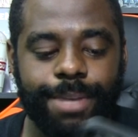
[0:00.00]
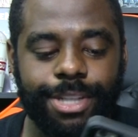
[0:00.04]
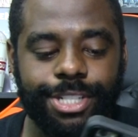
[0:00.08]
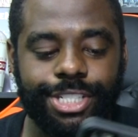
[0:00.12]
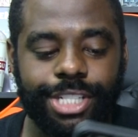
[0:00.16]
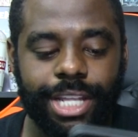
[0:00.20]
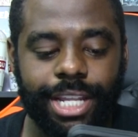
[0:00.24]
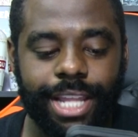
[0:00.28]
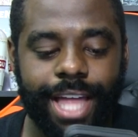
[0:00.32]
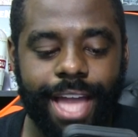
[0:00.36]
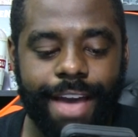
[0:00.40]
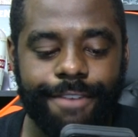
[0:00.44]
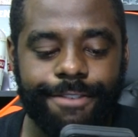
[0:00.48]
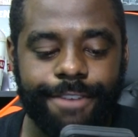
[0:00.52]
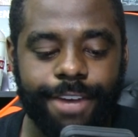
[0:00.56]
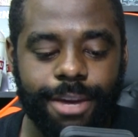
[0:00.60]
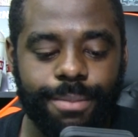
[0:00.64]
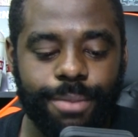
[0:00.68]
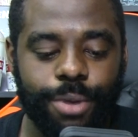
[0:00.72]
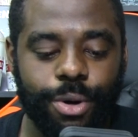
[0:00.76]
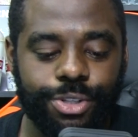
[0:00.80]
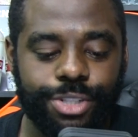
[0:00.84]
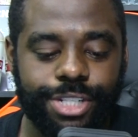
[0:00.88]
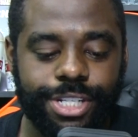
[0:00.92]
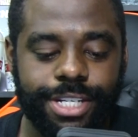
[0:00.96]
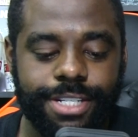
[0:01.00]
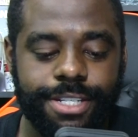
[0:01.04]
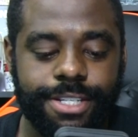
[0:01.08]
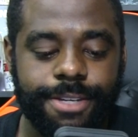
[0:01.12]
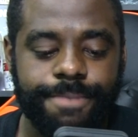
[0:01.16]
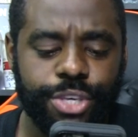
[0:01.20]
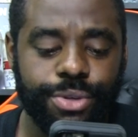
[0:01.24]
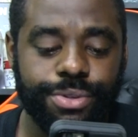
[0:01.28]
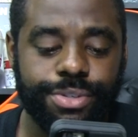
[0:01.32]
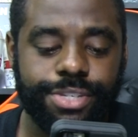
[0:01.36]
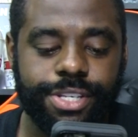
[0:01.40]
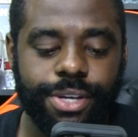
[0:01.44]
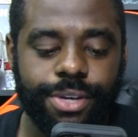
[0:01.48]
bunch of laughing
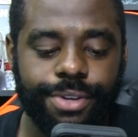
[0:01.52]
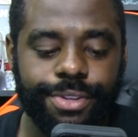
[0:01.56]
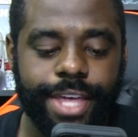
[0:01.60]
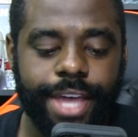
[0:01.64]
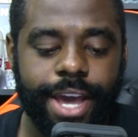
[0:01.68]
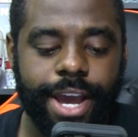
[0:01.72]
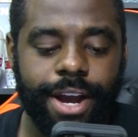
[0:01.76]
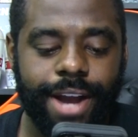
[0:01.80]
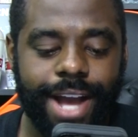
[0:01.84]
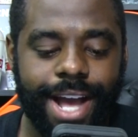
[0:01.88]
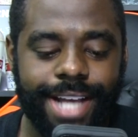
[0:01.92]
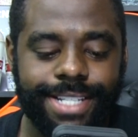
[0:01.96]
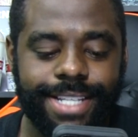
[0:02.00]
emojis. You still there?